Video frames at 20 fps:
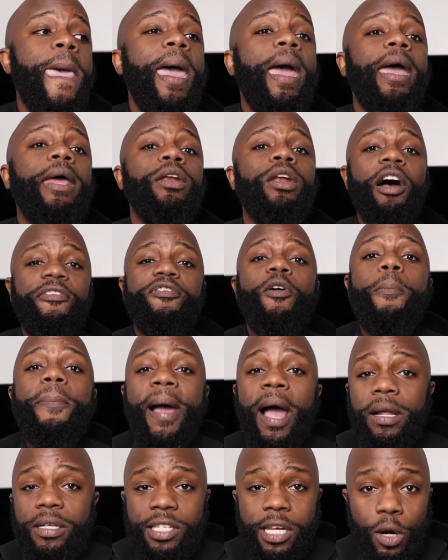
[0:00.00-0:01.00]
Enough
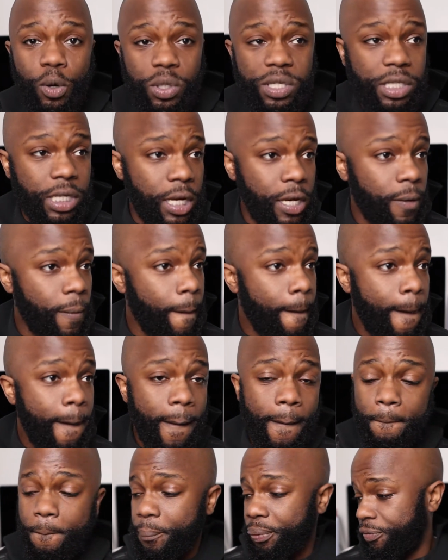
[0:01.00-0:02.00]
about Chelsea,
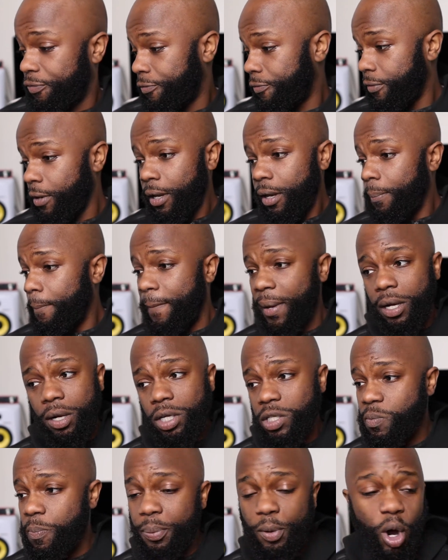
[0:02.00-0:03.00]

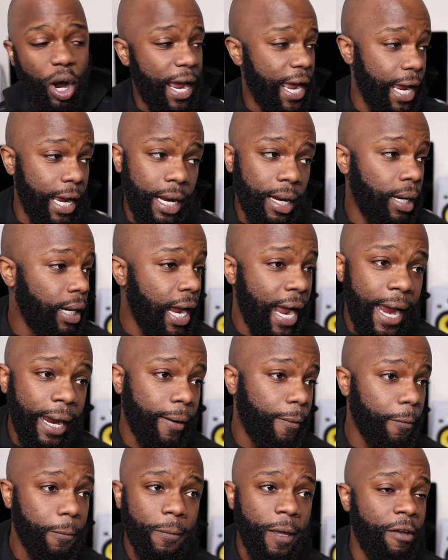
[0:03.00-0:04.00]
because boy,
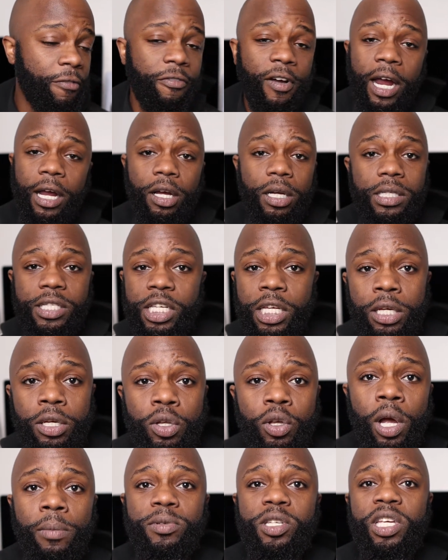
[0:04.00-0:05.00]
like, if I
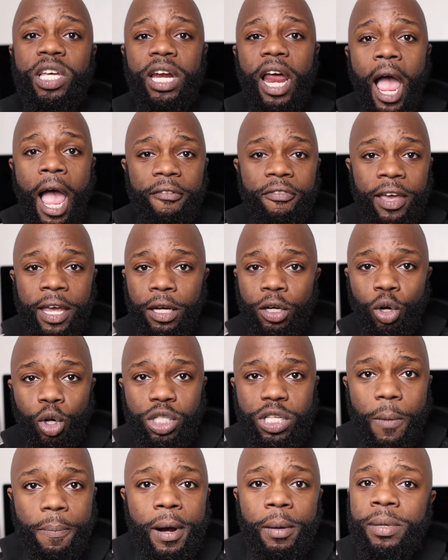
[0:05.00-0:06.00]
continue, I'm just going to have head
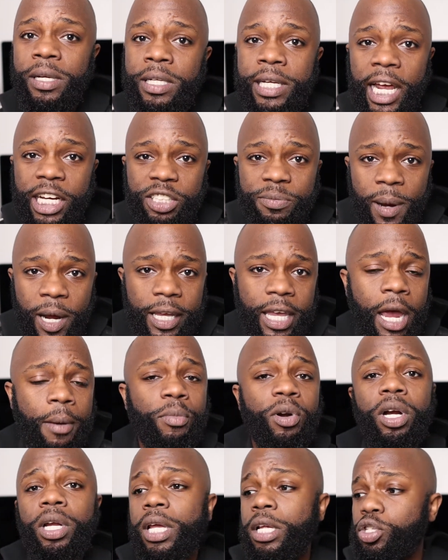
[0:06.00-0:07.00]
loss. I'll probably dash my
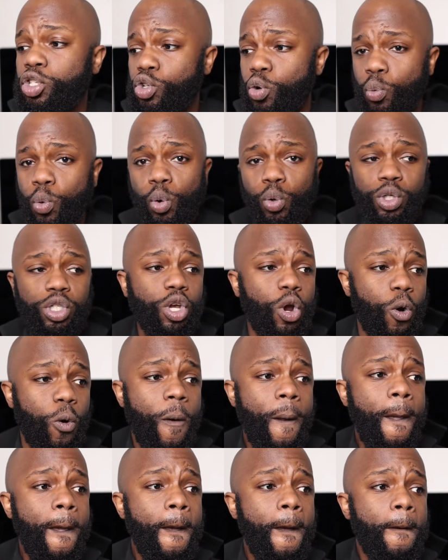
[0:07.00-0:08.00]
camera against the wall. So,
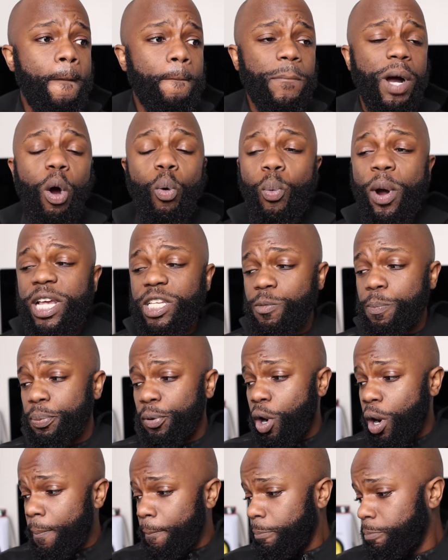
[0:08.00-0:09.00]
but West
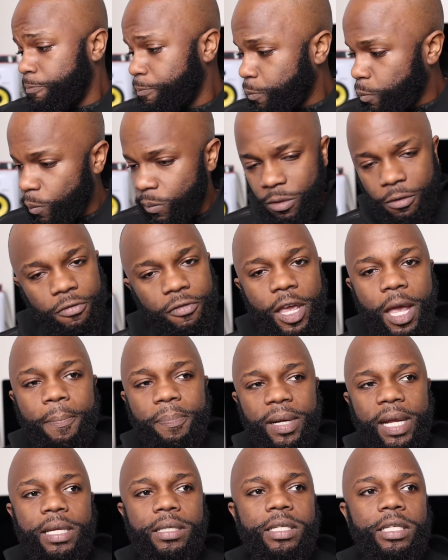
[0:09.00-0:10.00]
Brom, fair
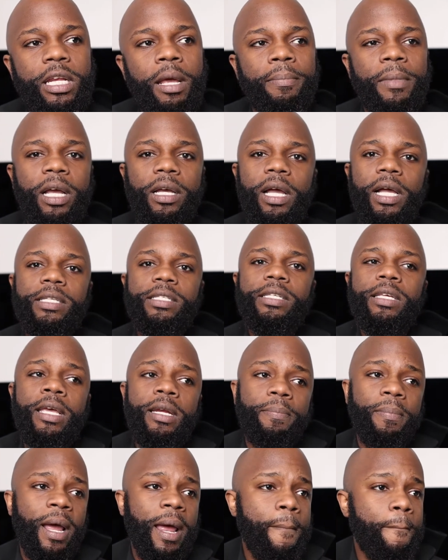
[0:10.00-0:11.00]
play to them. Like I
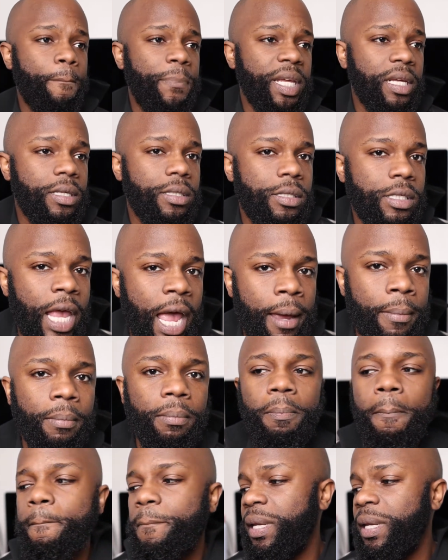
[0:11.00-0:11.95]
said, man, Big Sam,